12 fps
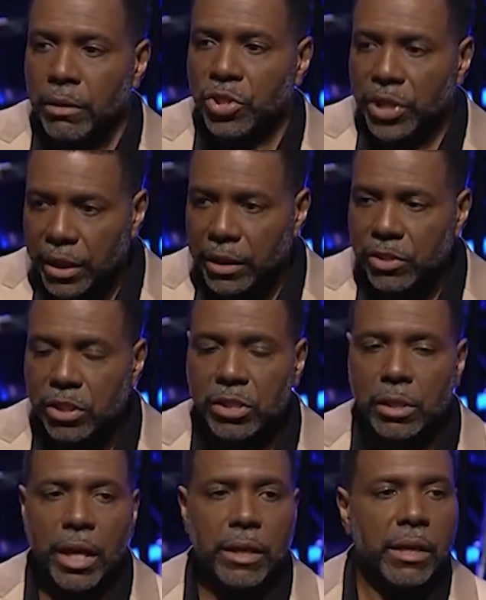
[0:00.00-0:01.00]
sickness
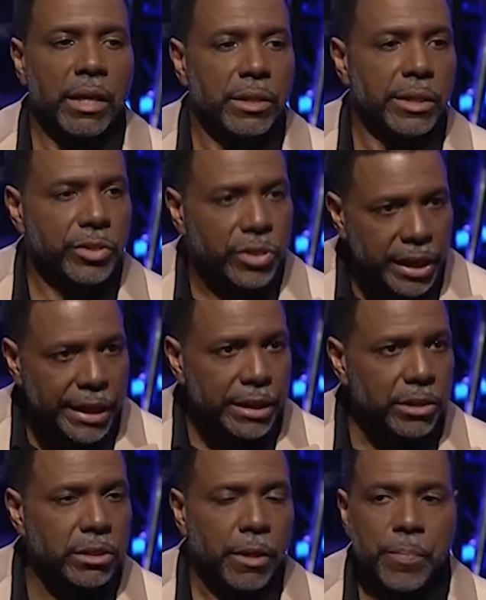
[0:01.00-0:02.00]
and
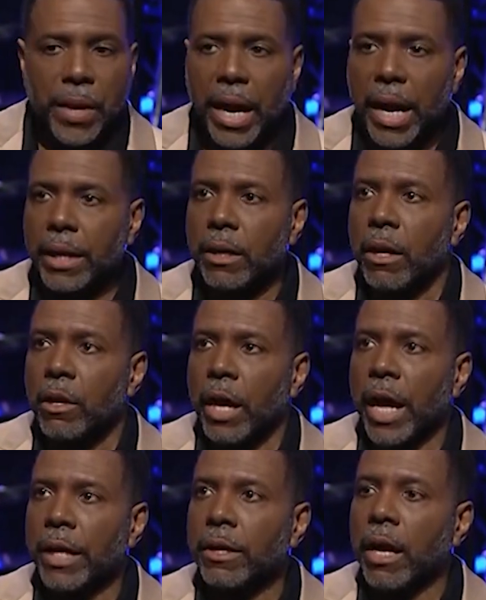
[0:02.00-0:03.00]
disease and,
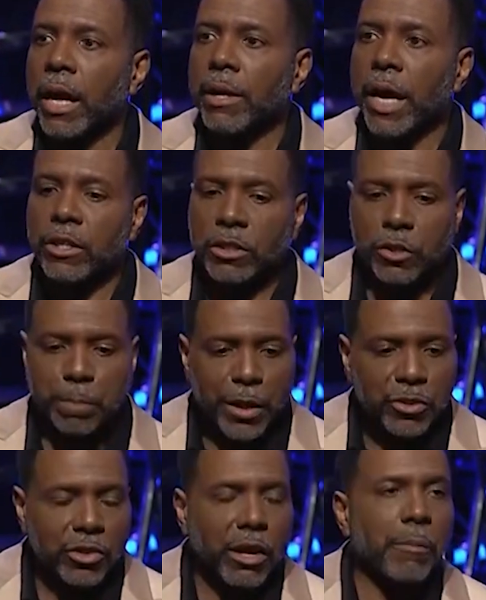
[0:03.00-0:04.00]
and, and, and
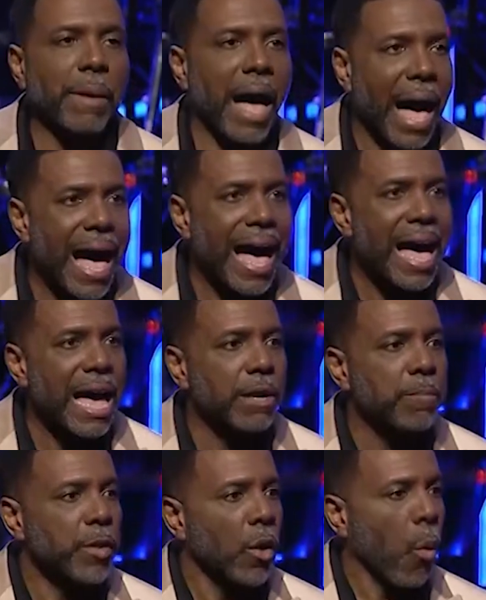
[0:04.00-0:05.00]
spirits that are
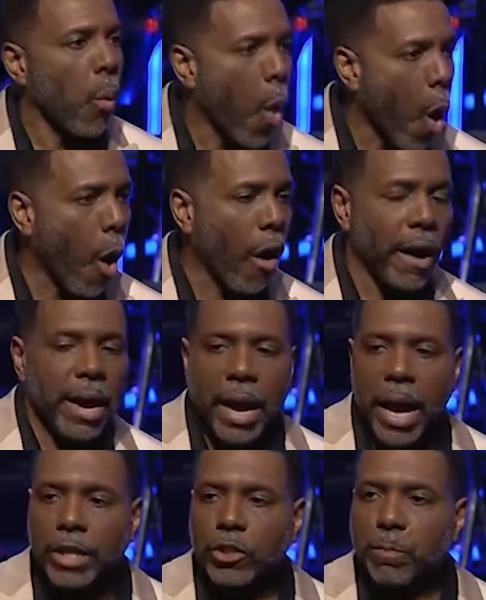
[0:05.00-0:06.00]
behind war
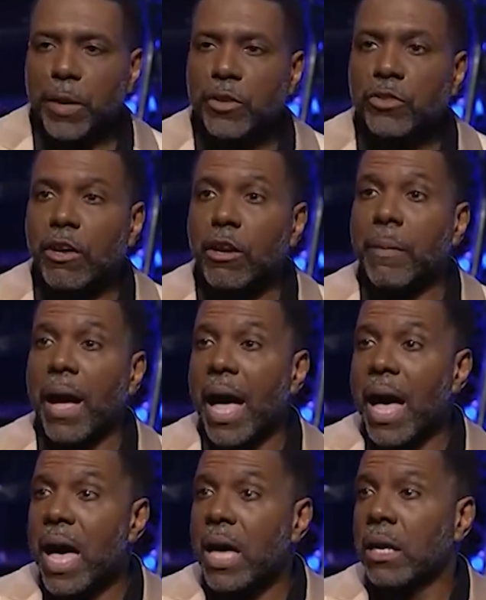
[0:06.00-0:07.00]
and spirits that are
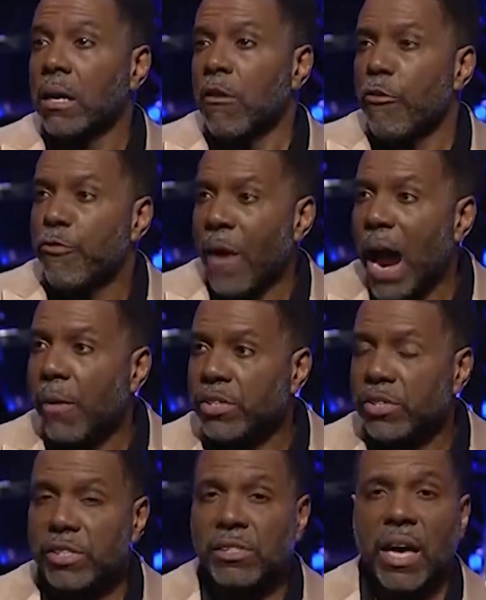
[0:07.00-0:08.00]
behind
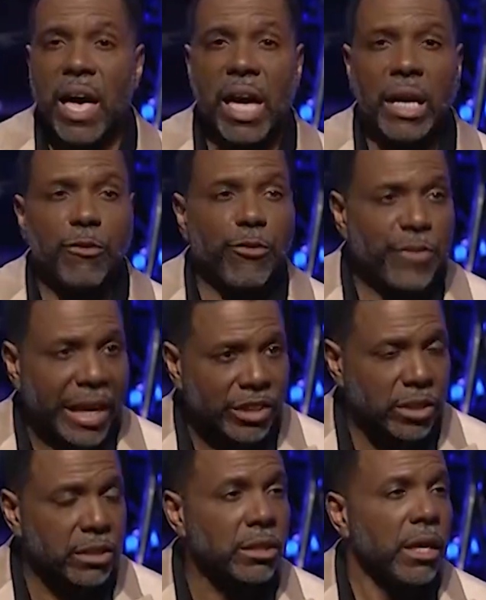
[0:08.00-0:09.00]
viruses and
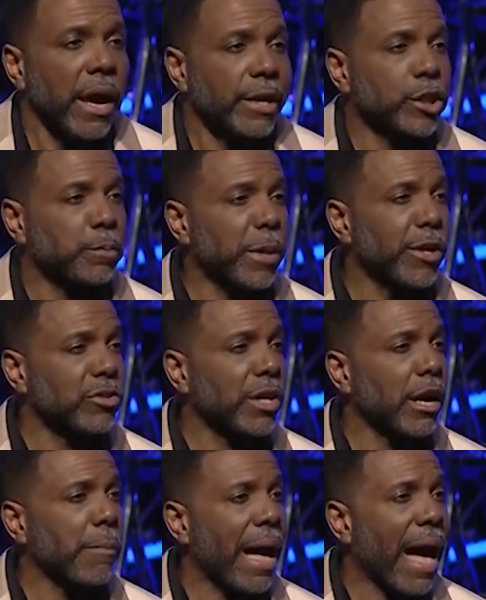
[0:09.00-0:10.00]
infections and spirits
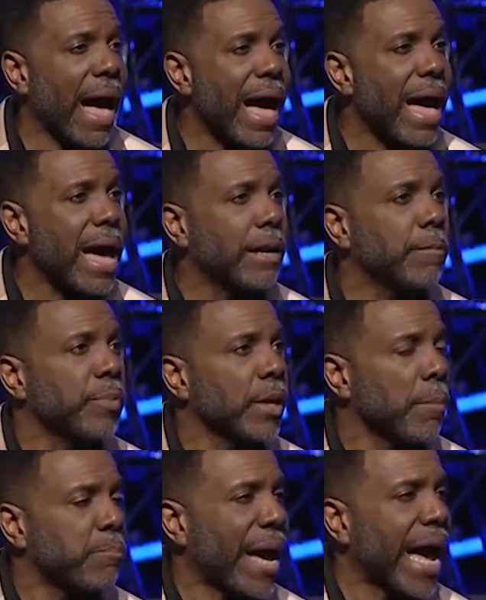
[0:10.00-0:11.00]
that are behind
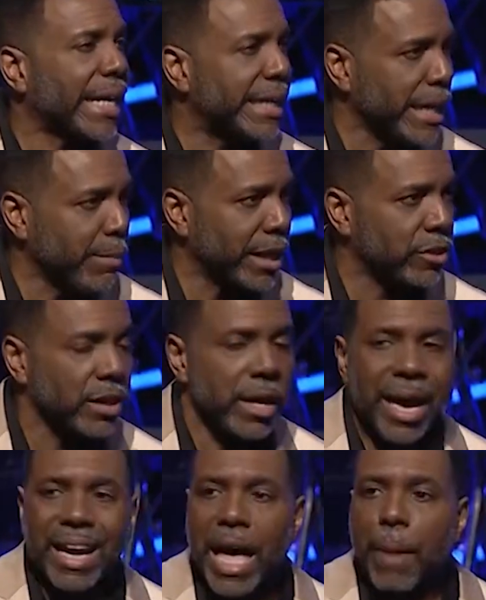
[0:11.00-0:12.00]
pandemics
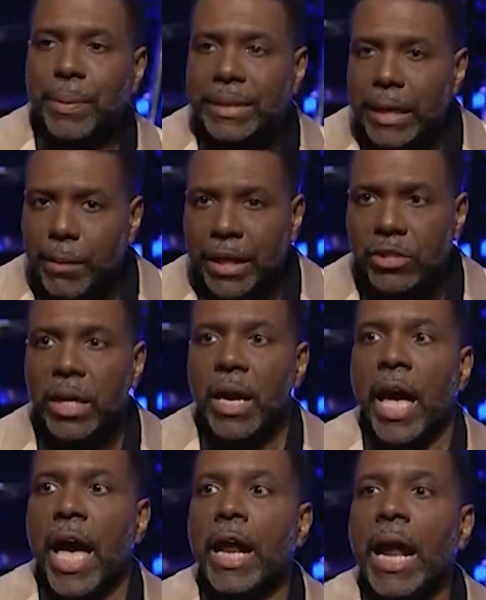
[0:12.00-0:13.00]
and epidemics.
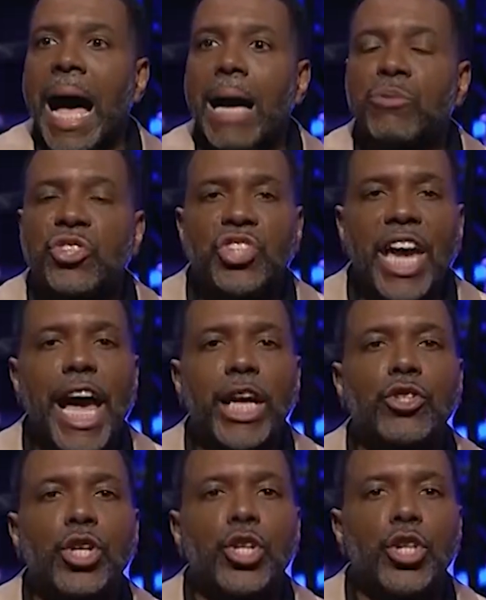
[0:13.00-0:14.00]
And I'm
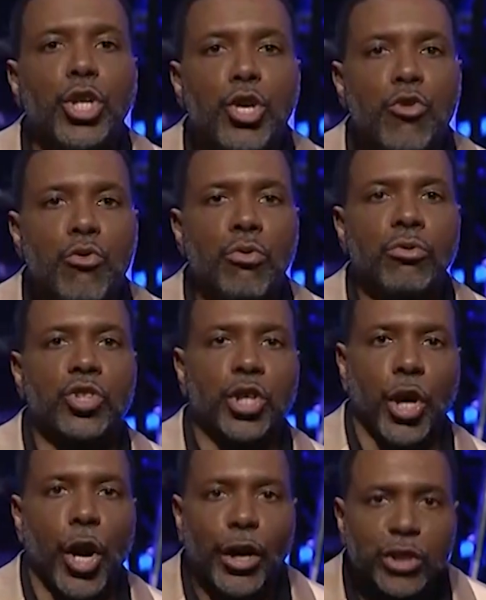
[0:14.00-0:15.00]
saying to you,
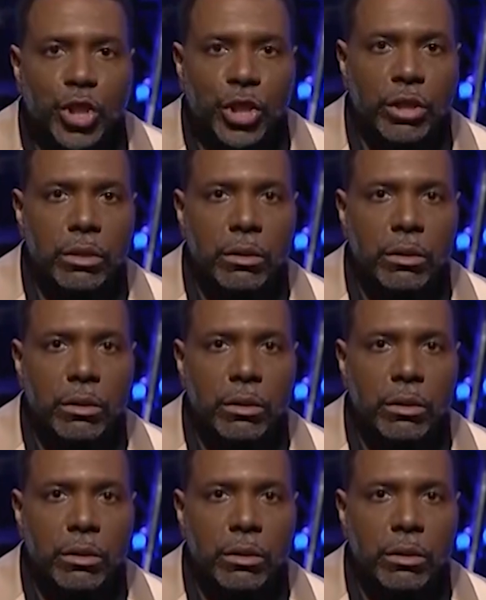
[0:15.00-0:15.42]
church,